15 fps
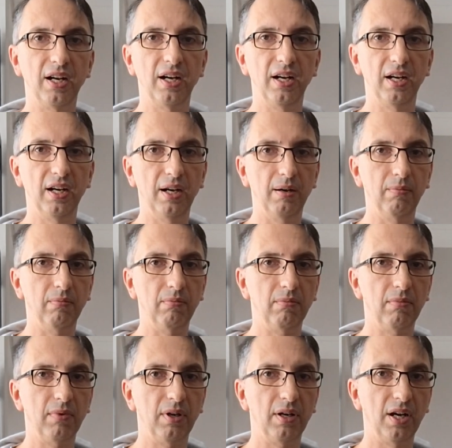
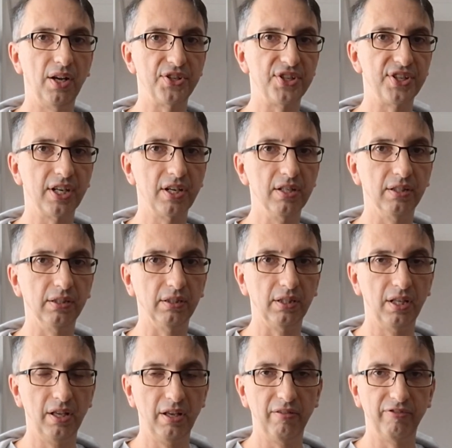a
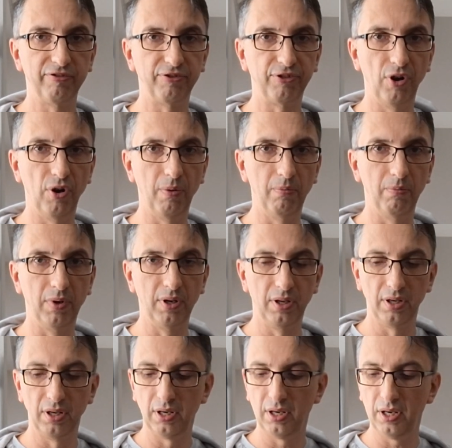signal from
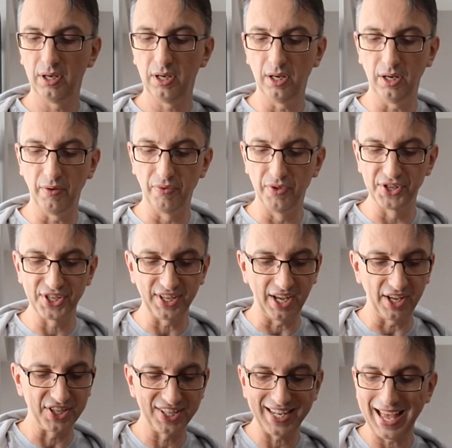a
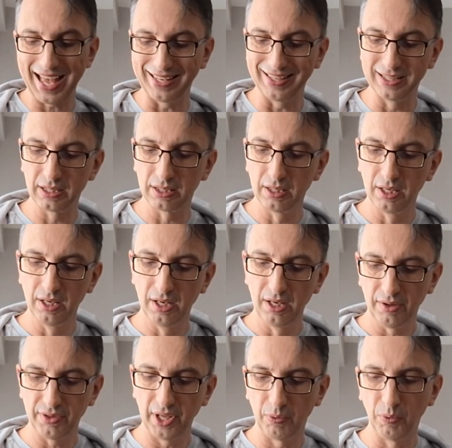send
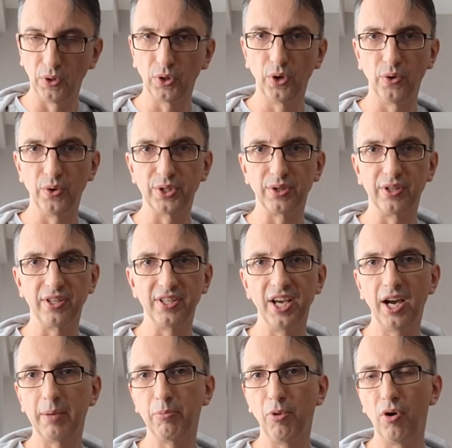that will go into the
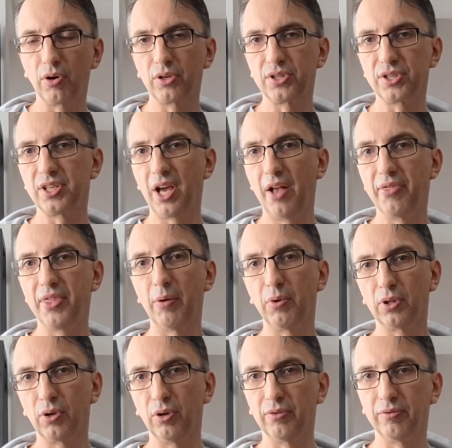DI box, and that
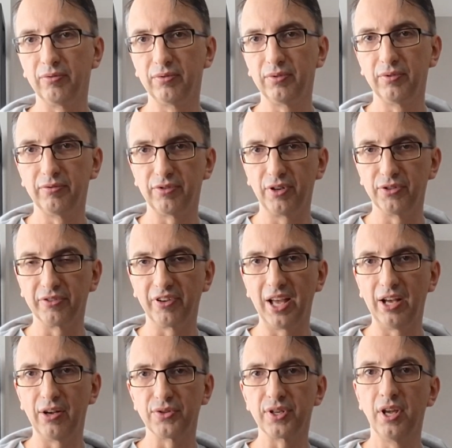will go front of
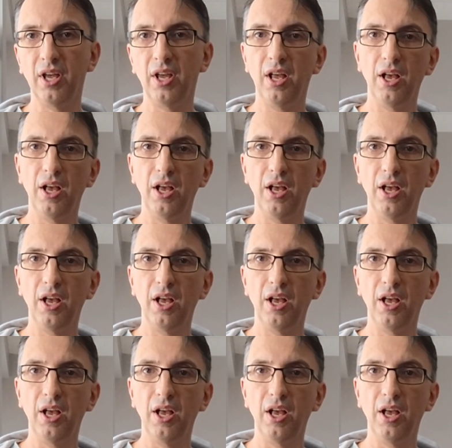house,